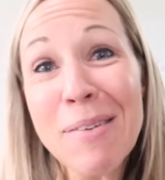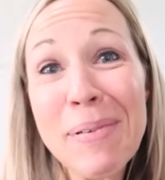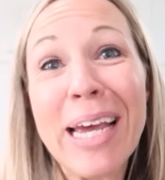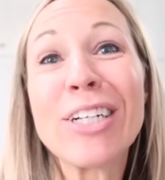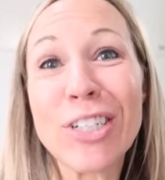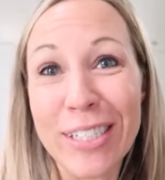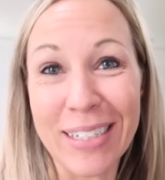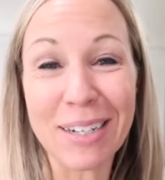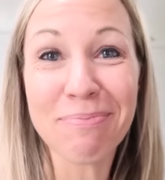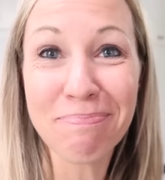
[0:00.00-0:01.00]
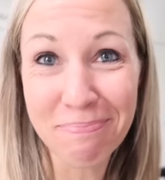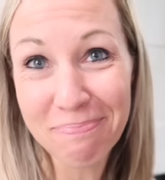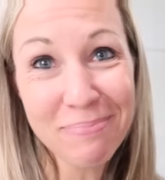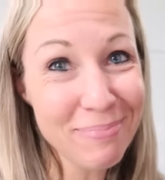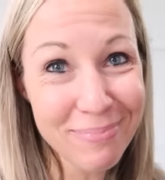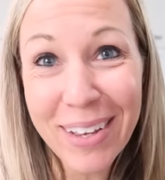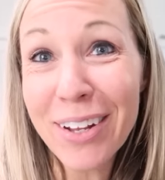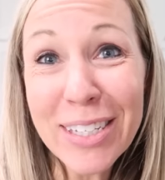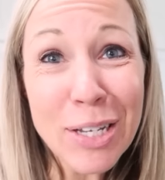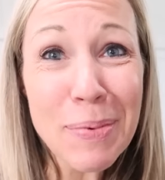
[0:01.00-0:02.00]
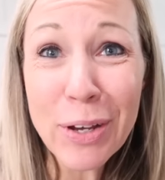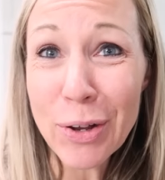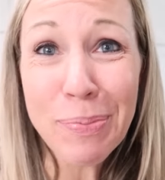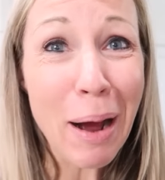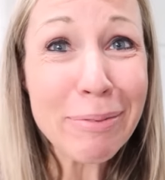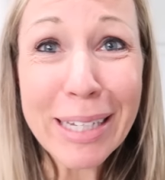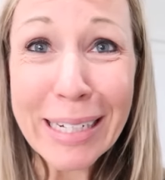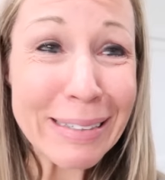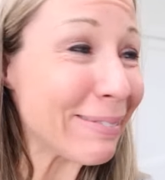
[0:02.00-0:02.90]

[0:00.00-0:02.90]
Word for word: gonna be interesting. This could be a good problem.